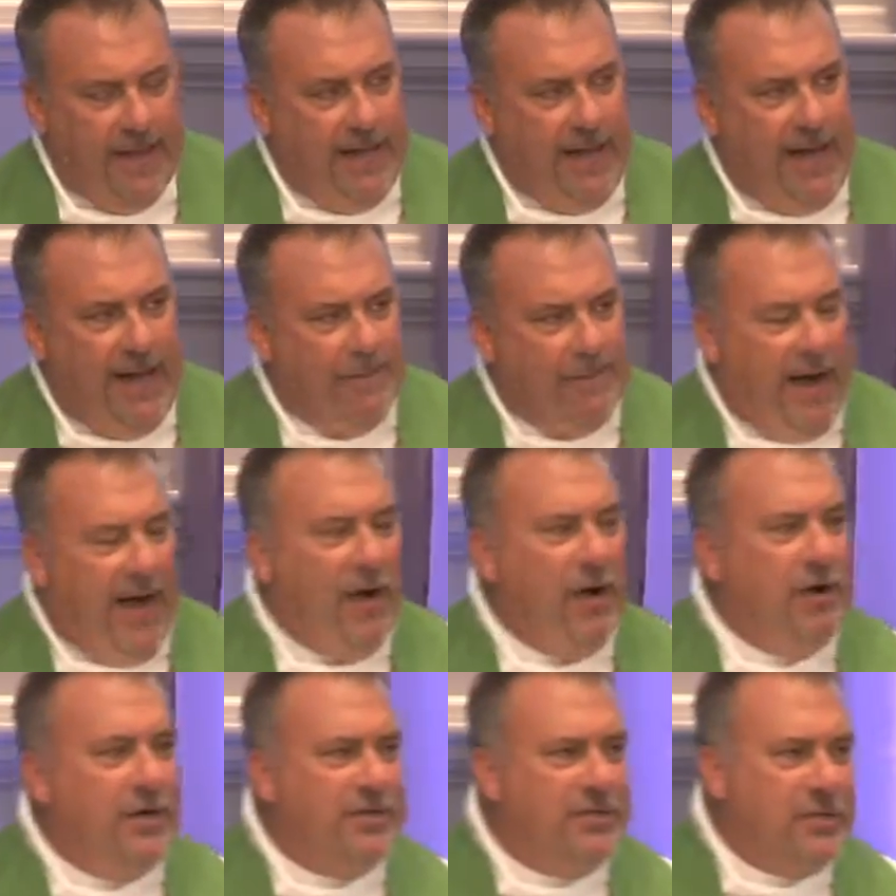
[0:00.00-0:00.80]
I
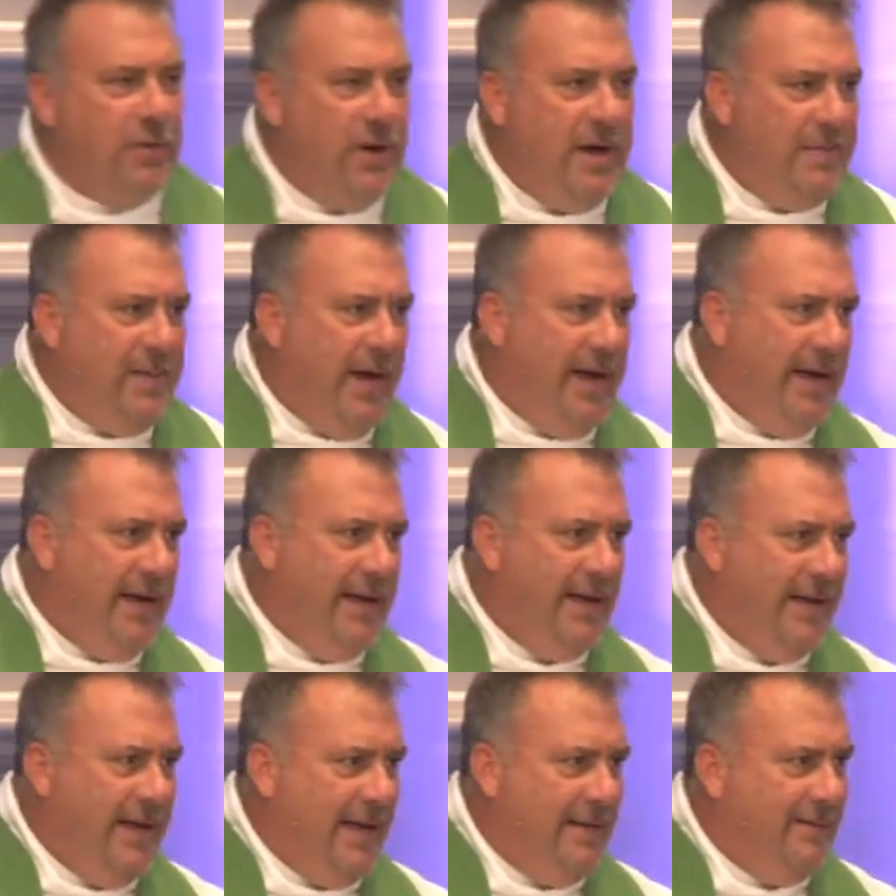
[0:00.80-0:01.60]
heard a story
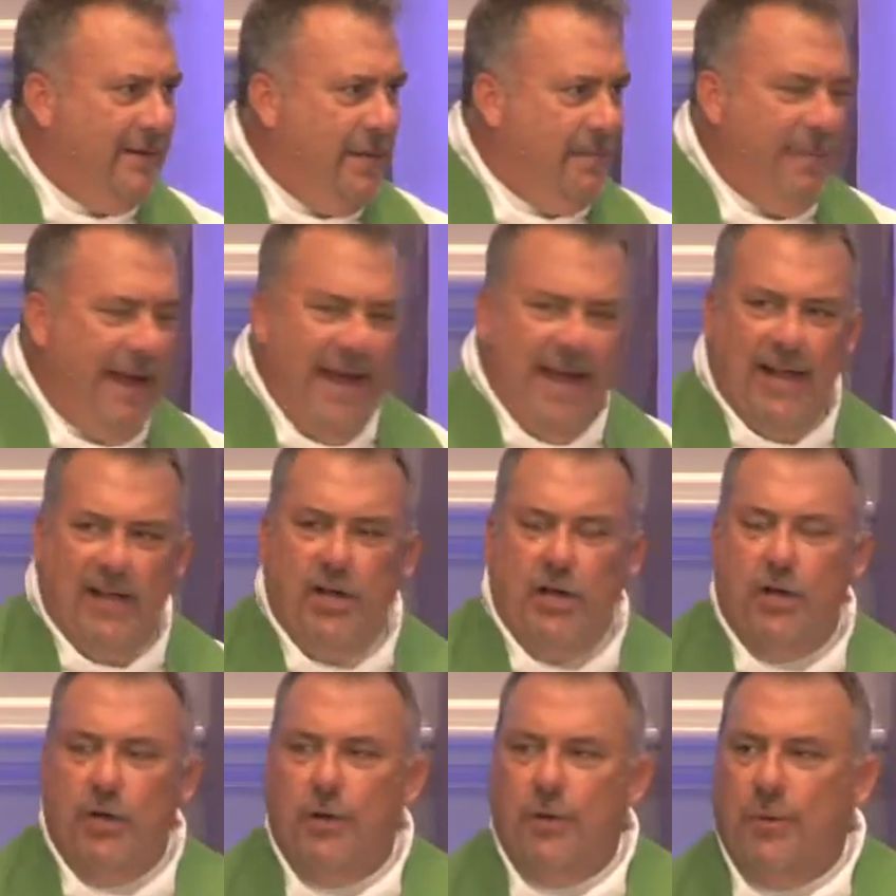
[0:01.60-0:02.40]
about a man
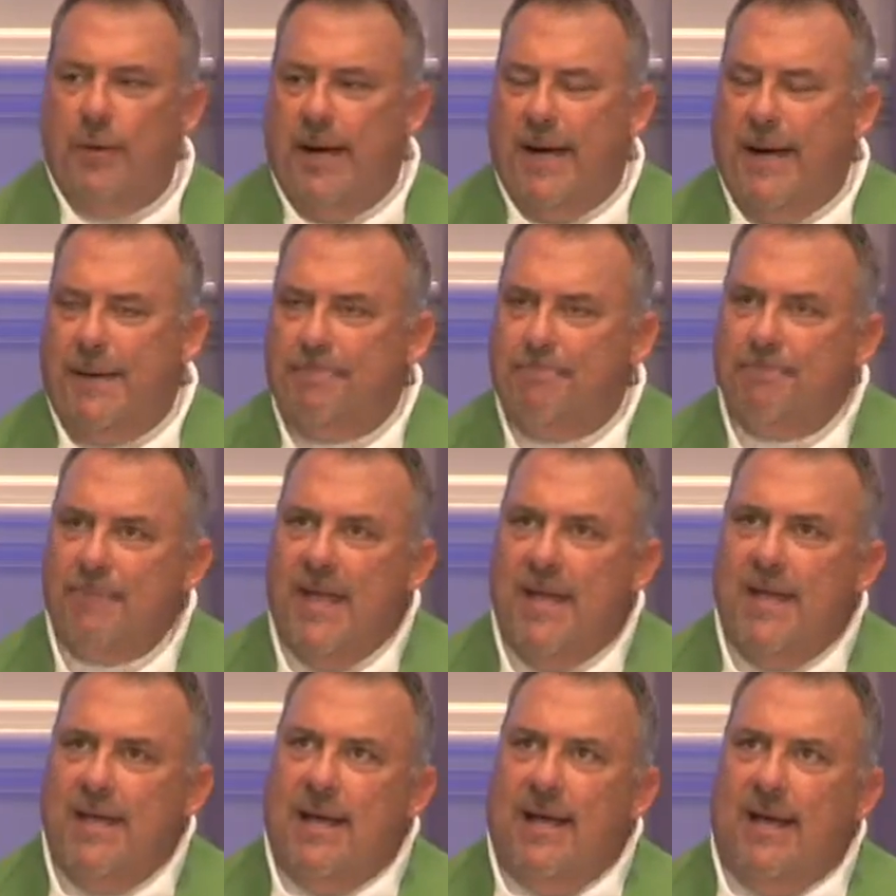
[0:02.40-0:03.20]
who
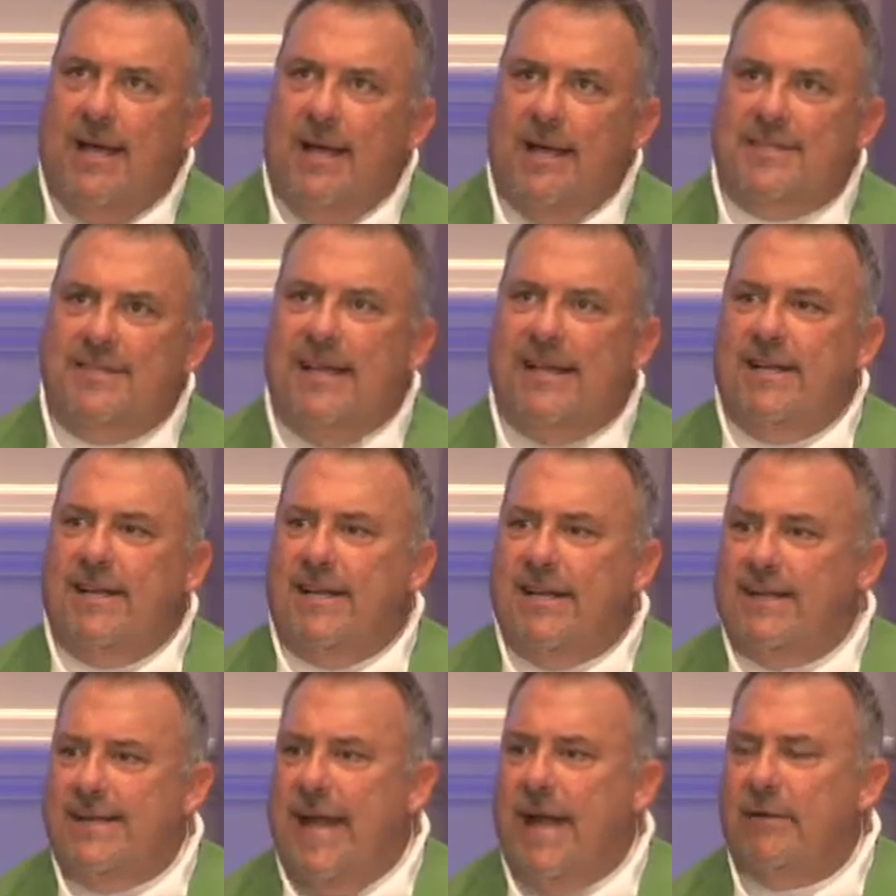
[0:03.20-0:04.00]
attended
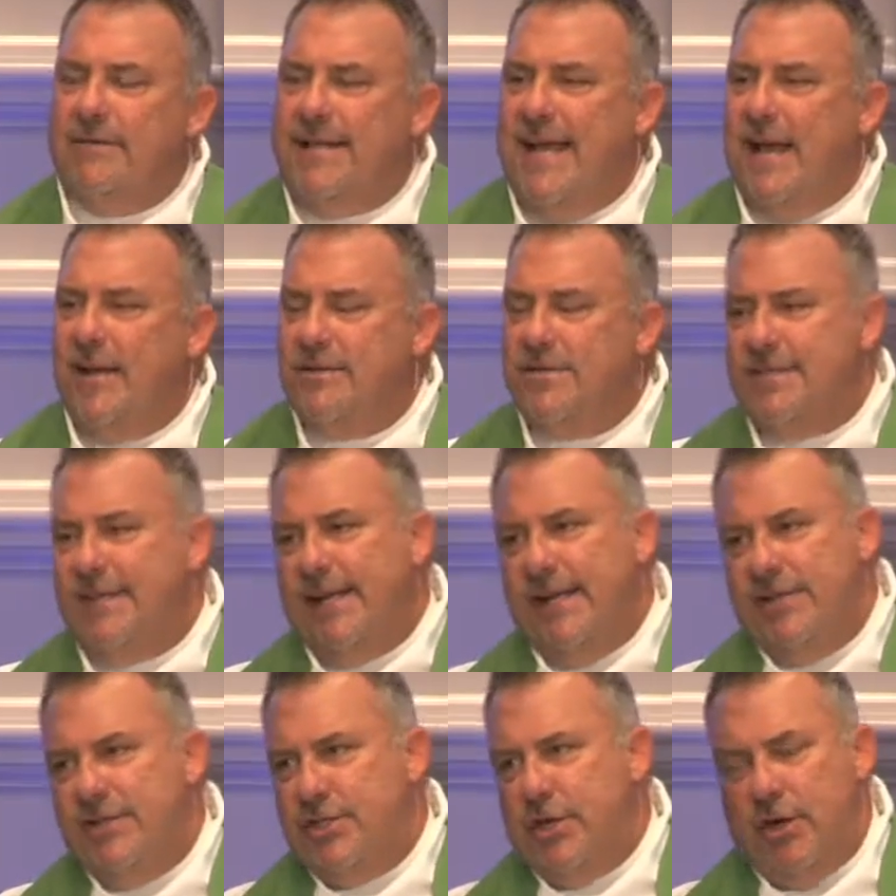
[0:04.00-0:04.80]
a downtown
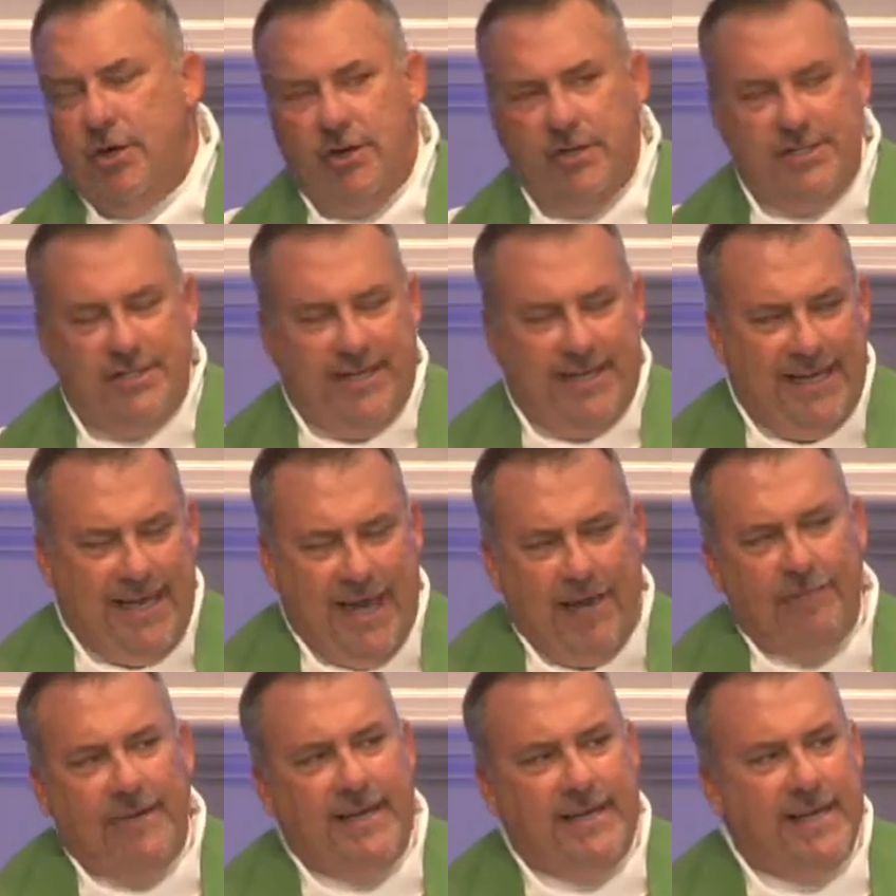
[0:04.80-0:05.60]
city church, and
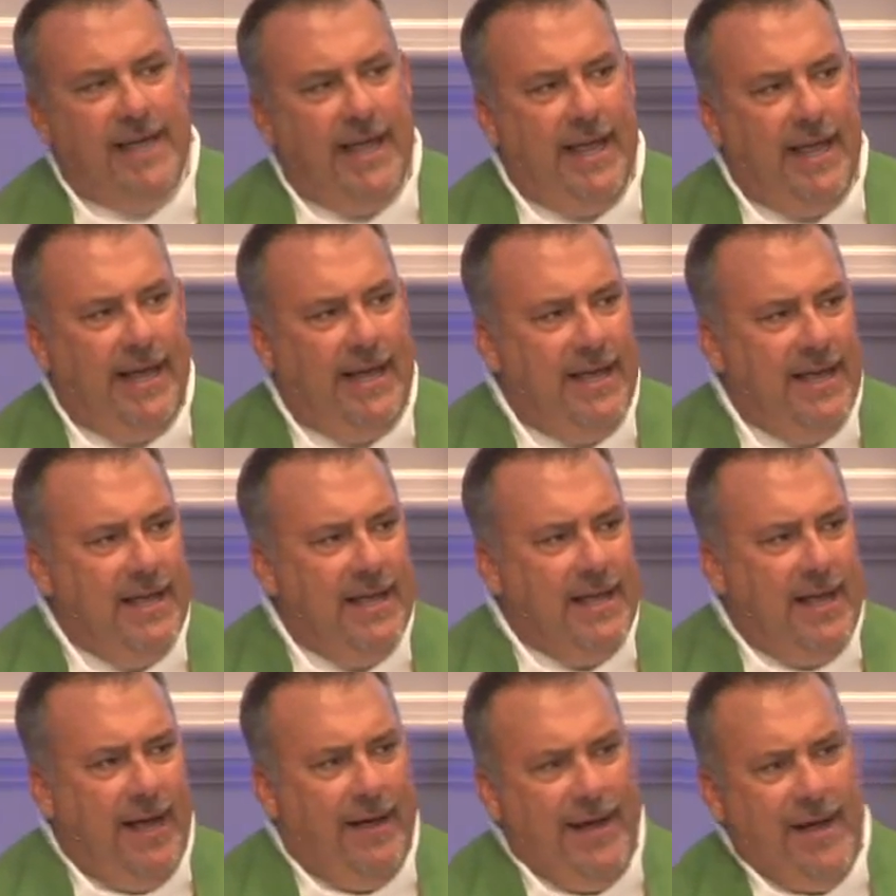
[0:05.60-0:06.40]
every day,
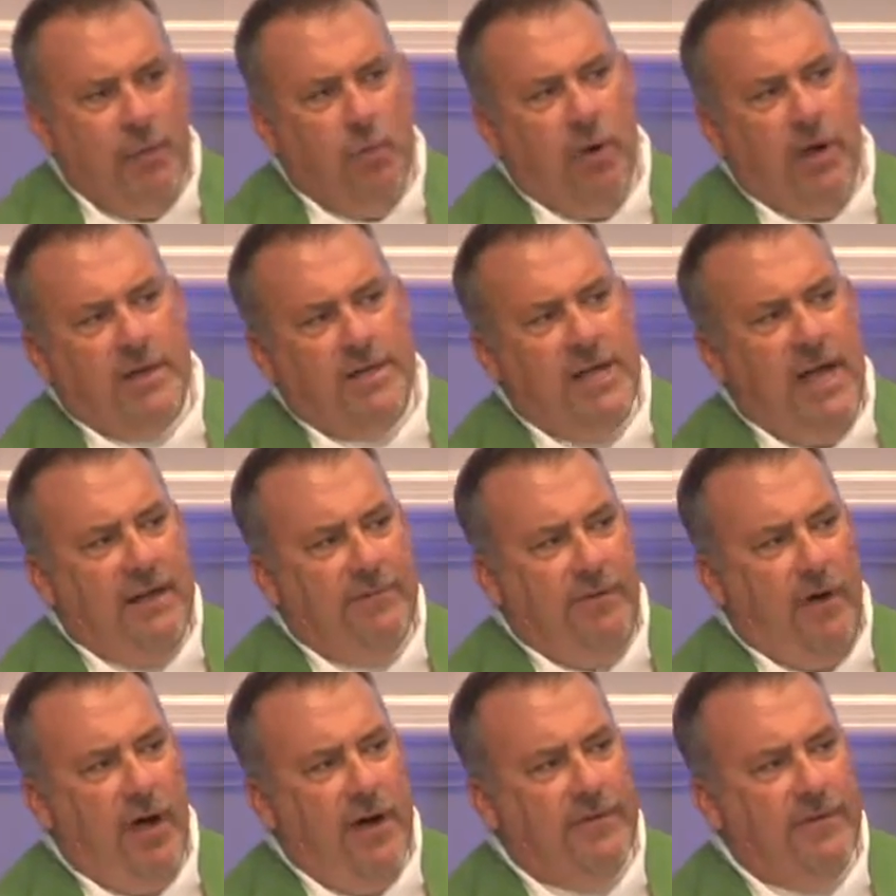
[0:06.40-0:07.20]
he worked not
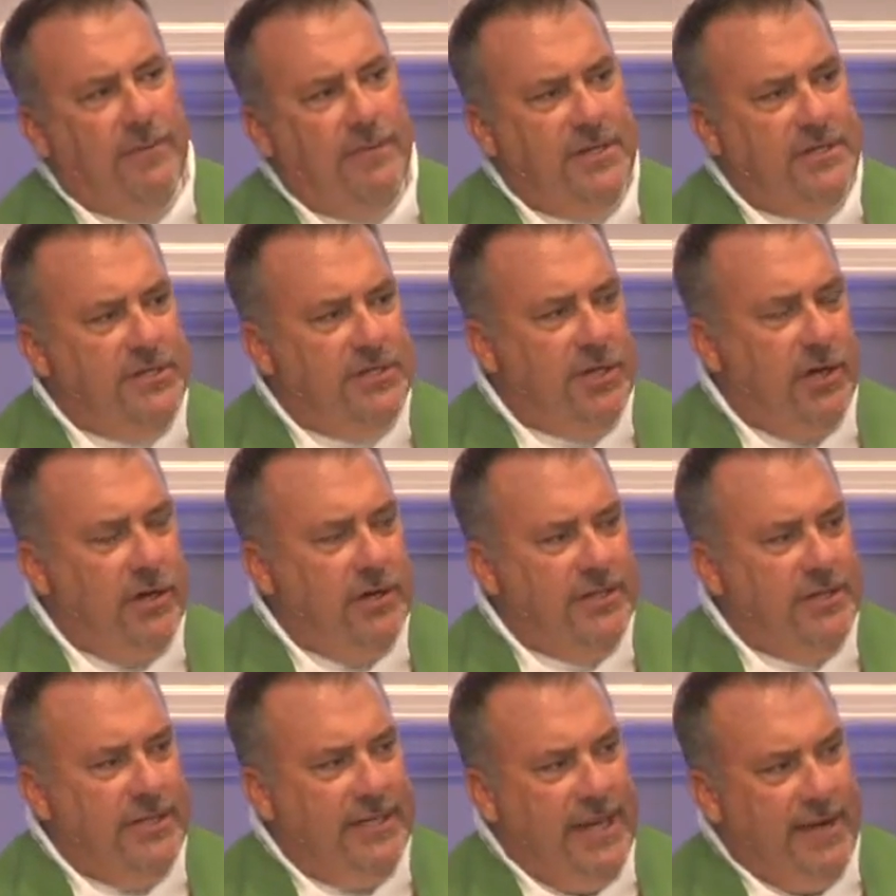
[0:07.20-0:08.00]
far from his
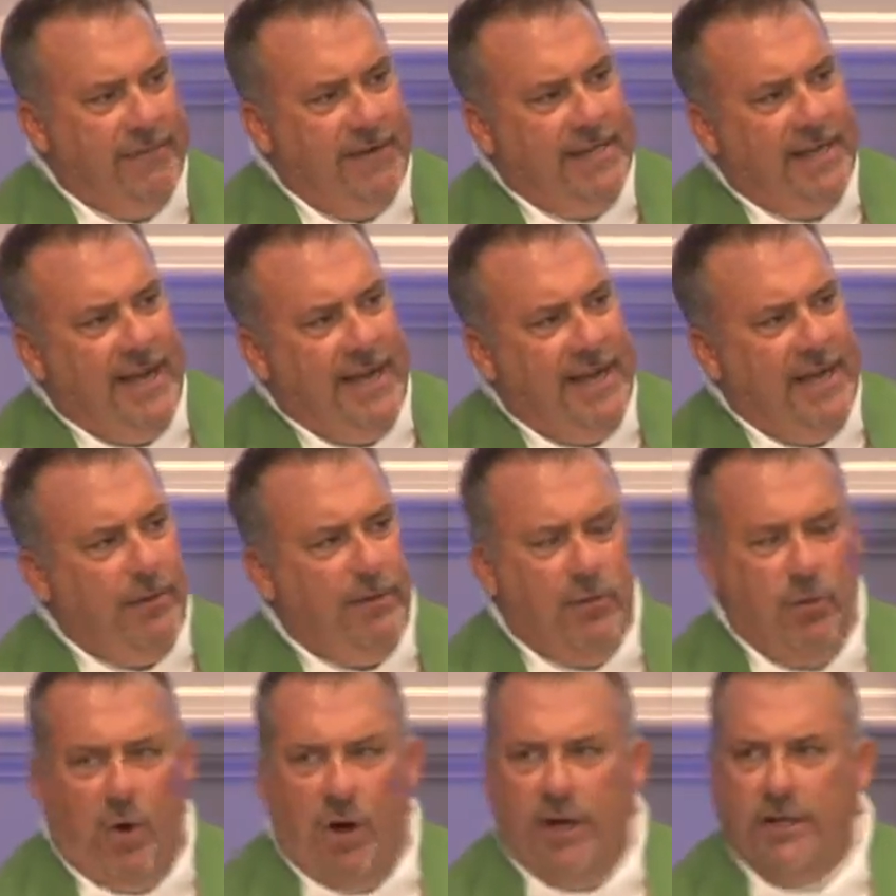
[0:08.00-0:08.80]
church, and every day he
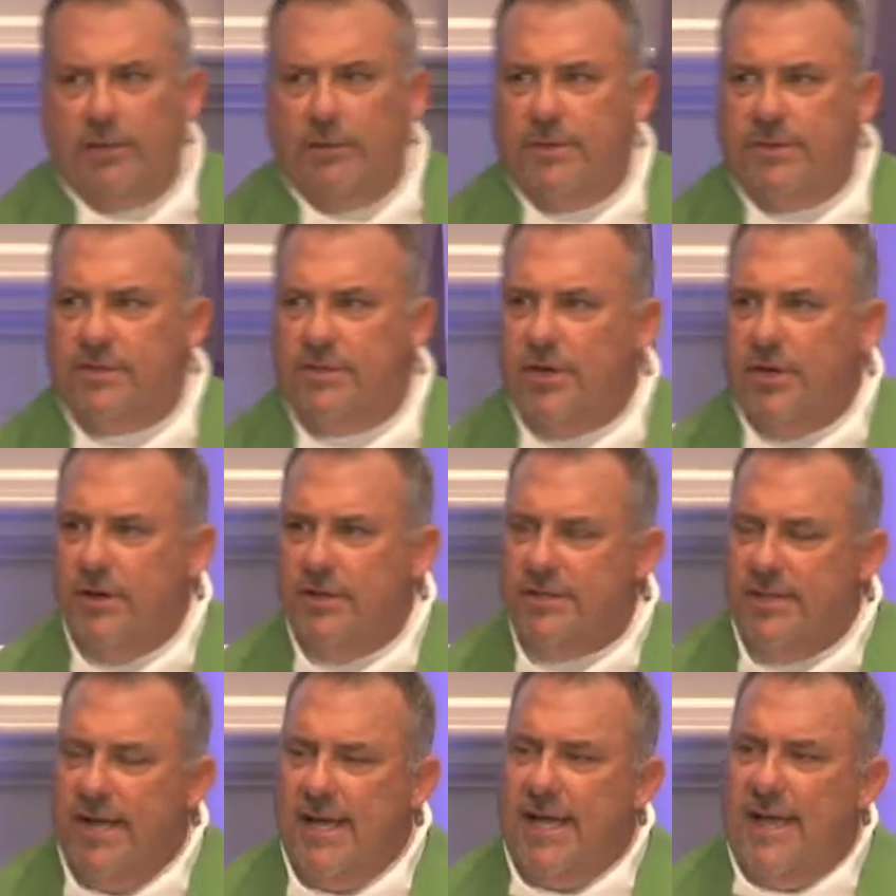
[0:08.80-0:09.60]
would walk to his
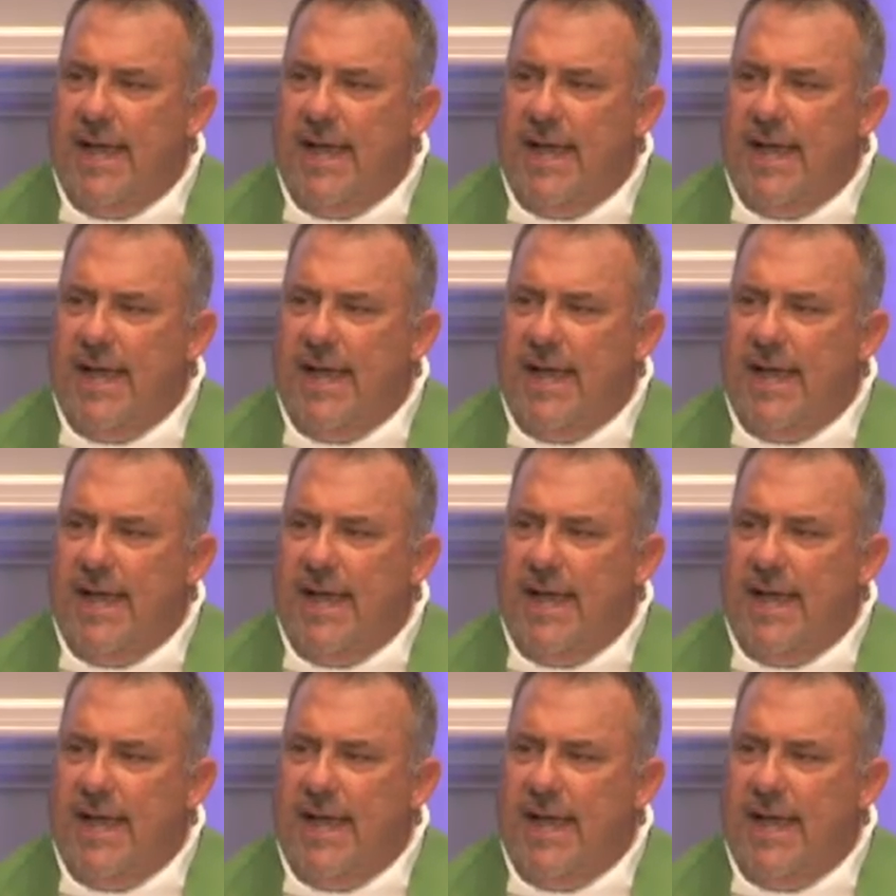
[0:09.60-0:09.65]
church.